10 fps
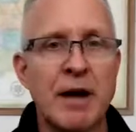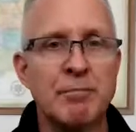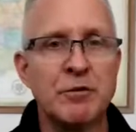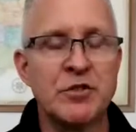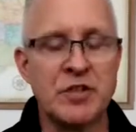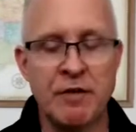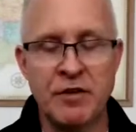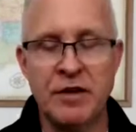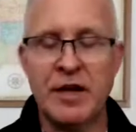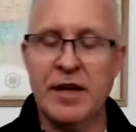Chapter
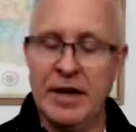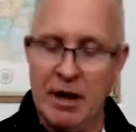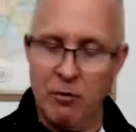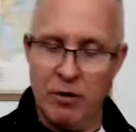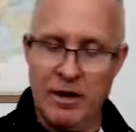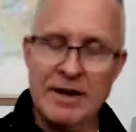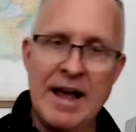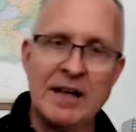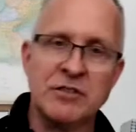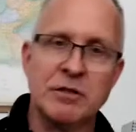seven in our
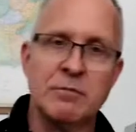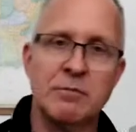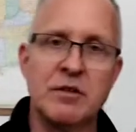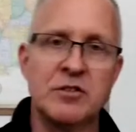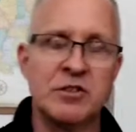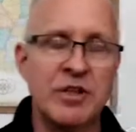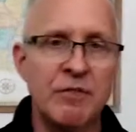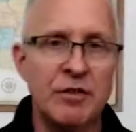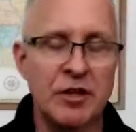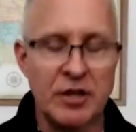NASM
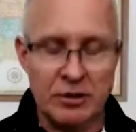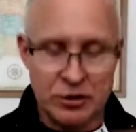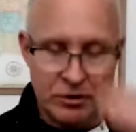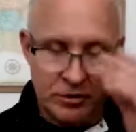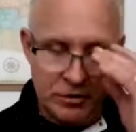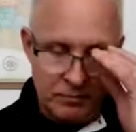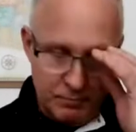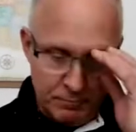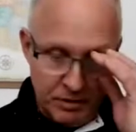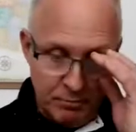seventh edition
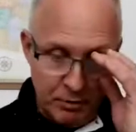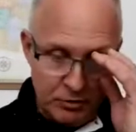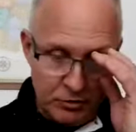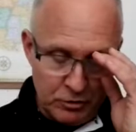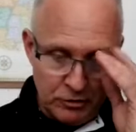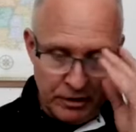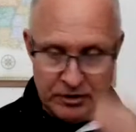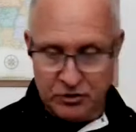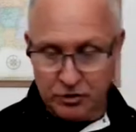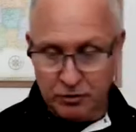personal
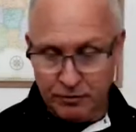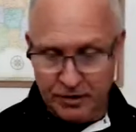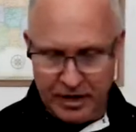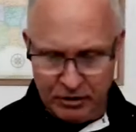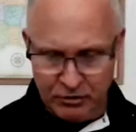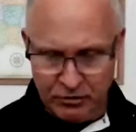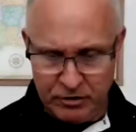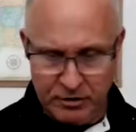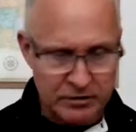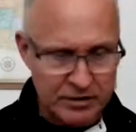training
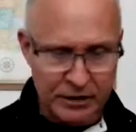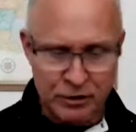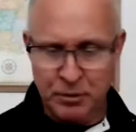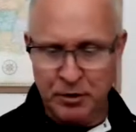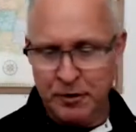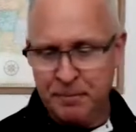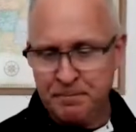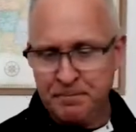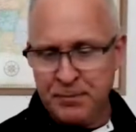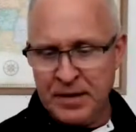certification textbook.
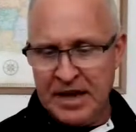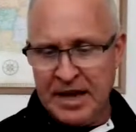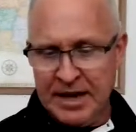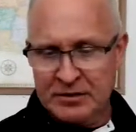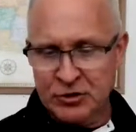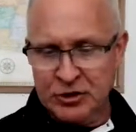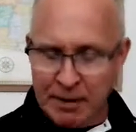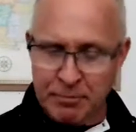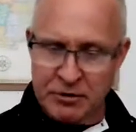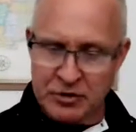And
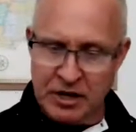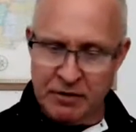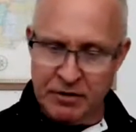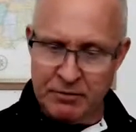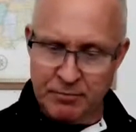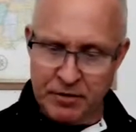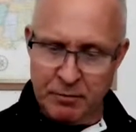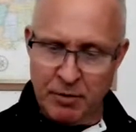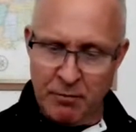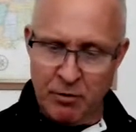chapter seven, you
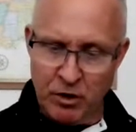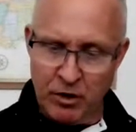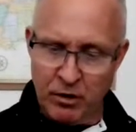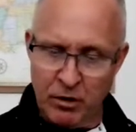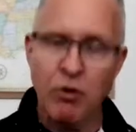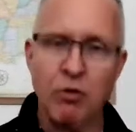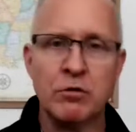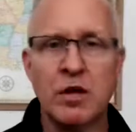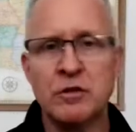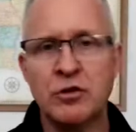probably want to
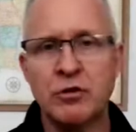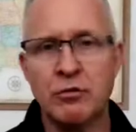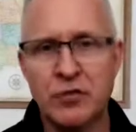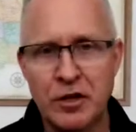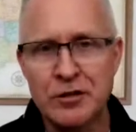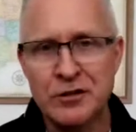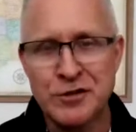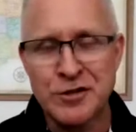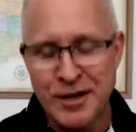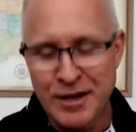hold on to your
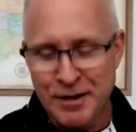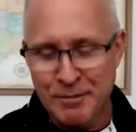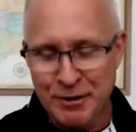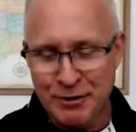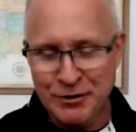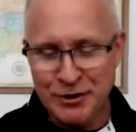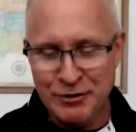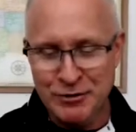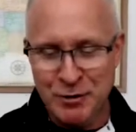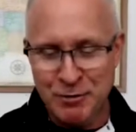seats because
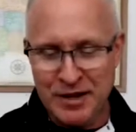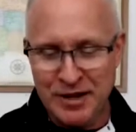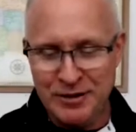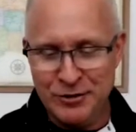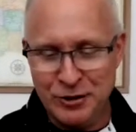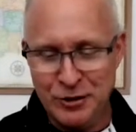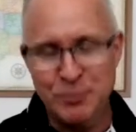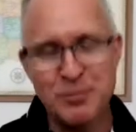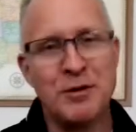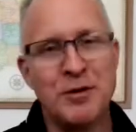here's where we get into
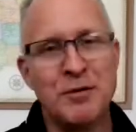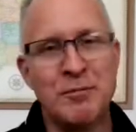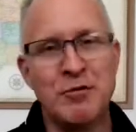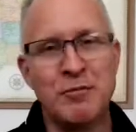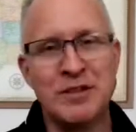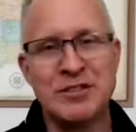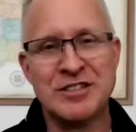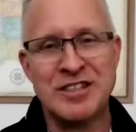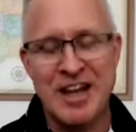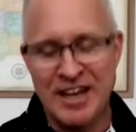human movement
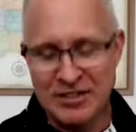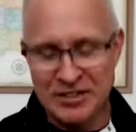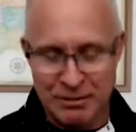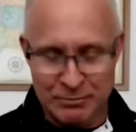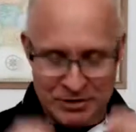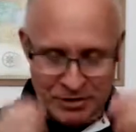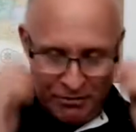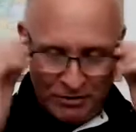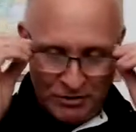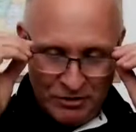science. And I'm just
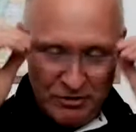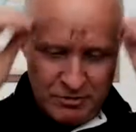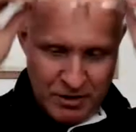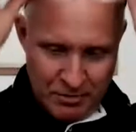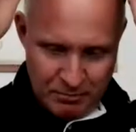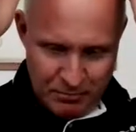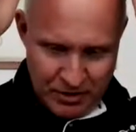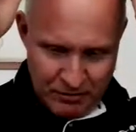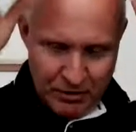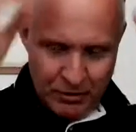going to uh,
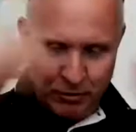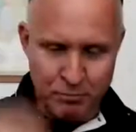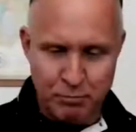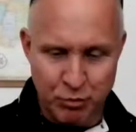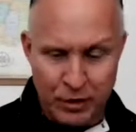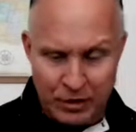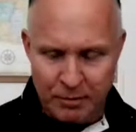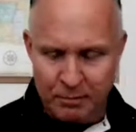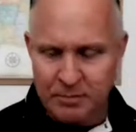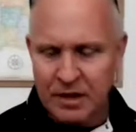give you a little
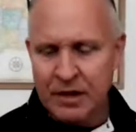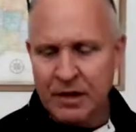prelim.